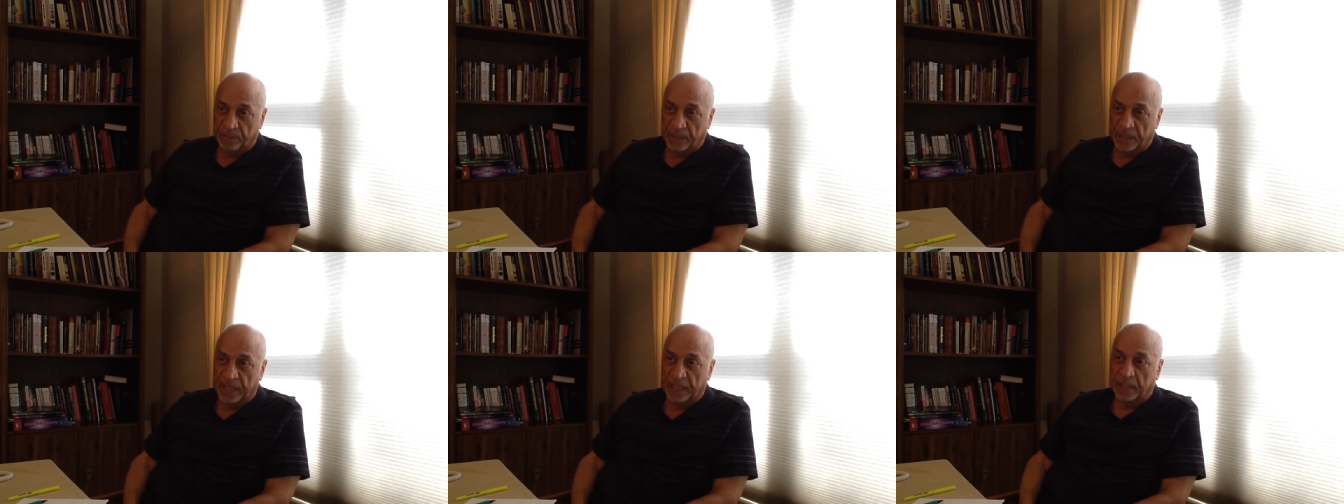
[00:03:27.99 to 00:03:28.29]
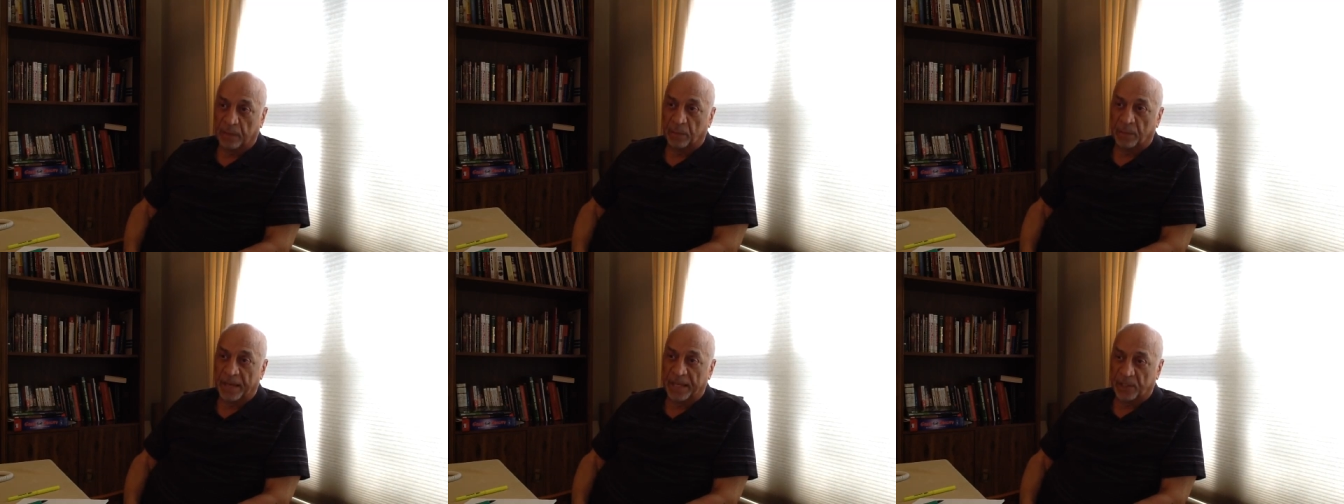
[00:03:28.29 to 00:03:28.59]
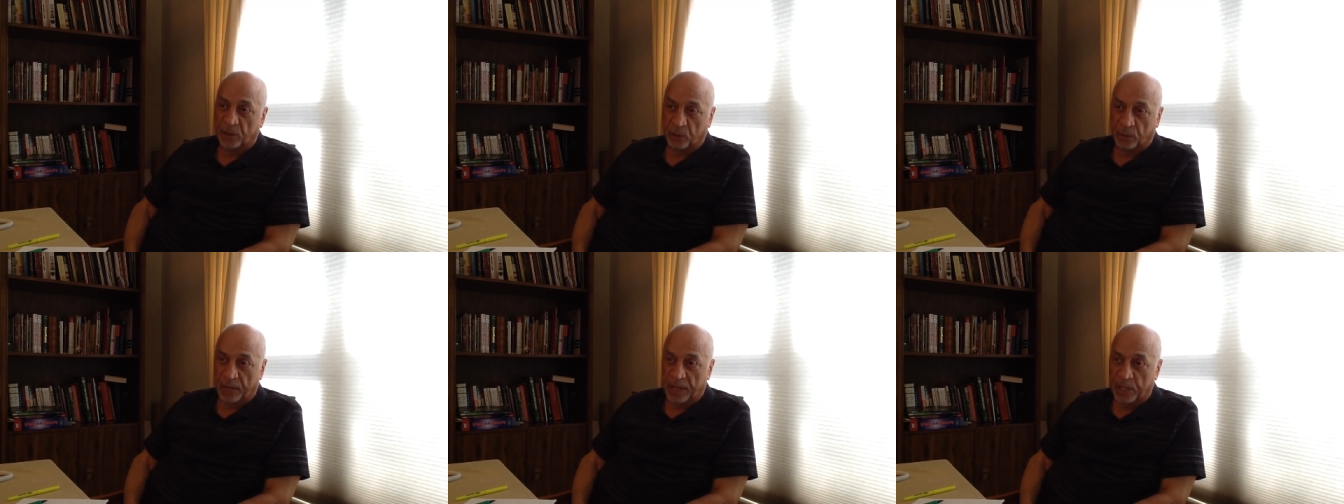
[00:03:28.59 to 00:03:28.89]
get the
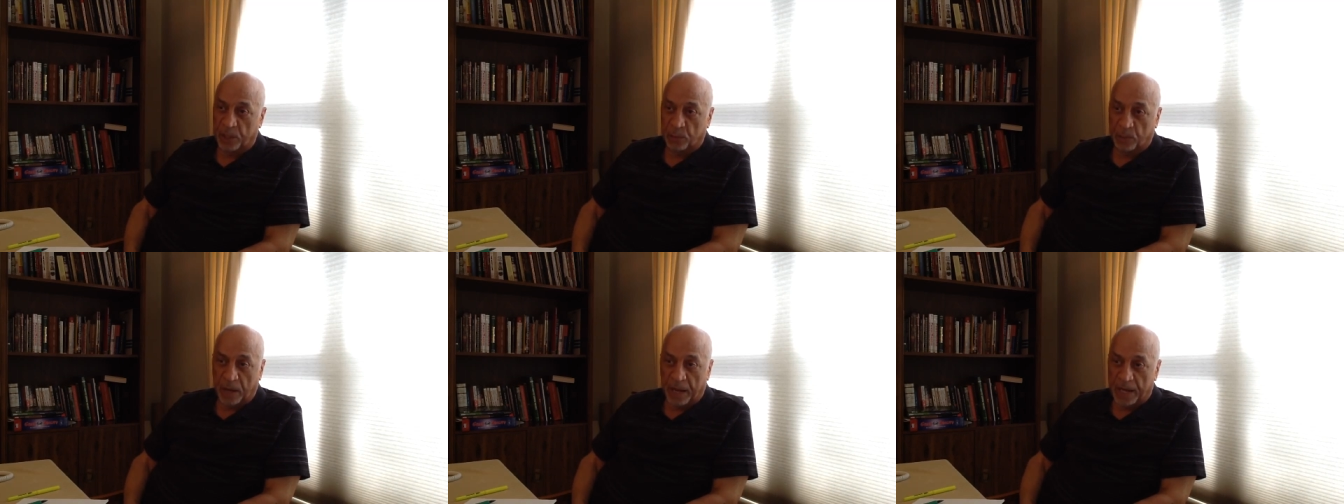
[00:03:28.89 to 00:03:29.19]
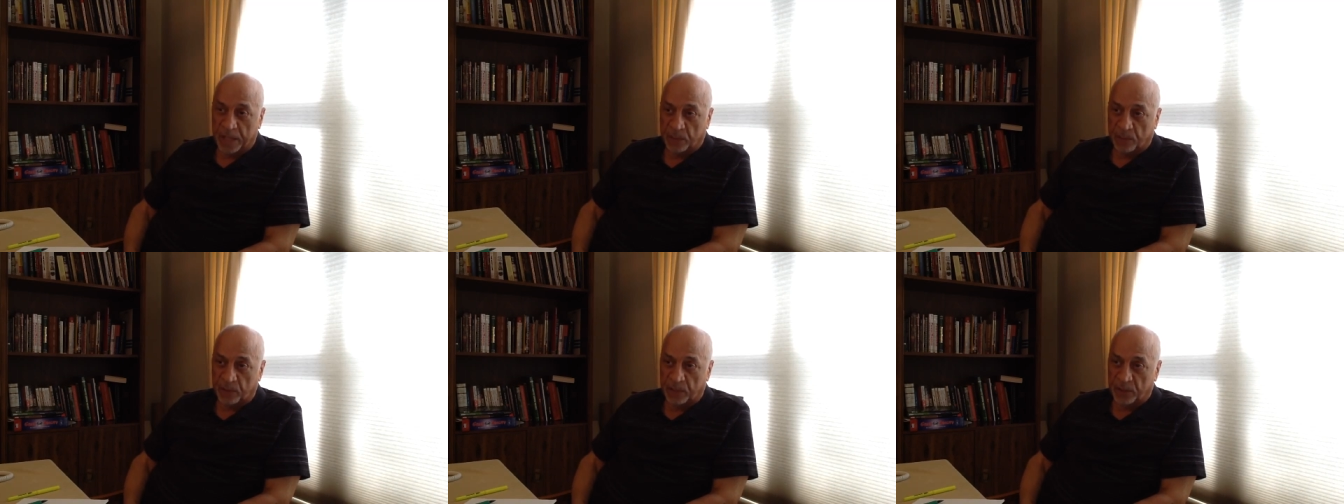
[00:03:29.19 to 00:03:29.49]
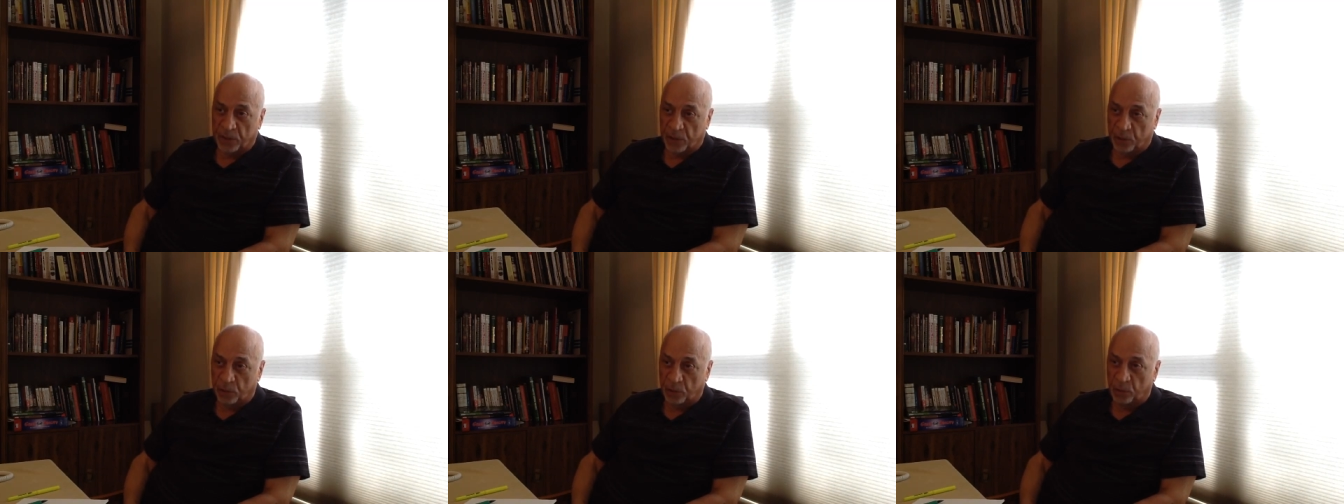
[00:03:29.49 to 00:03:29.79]
best grades possible
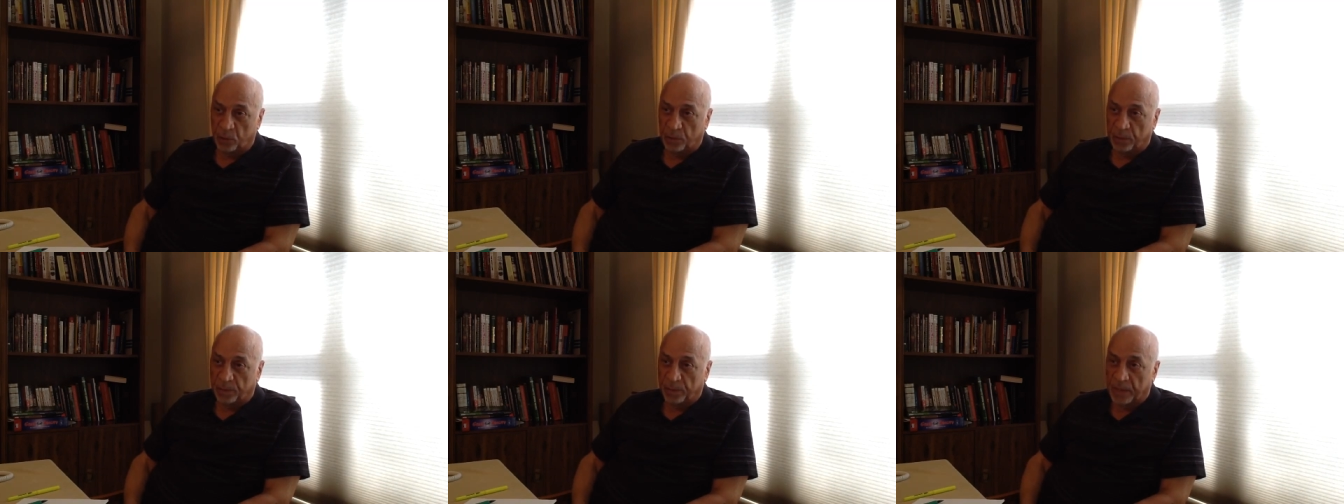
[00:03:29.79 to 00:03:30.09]
in school.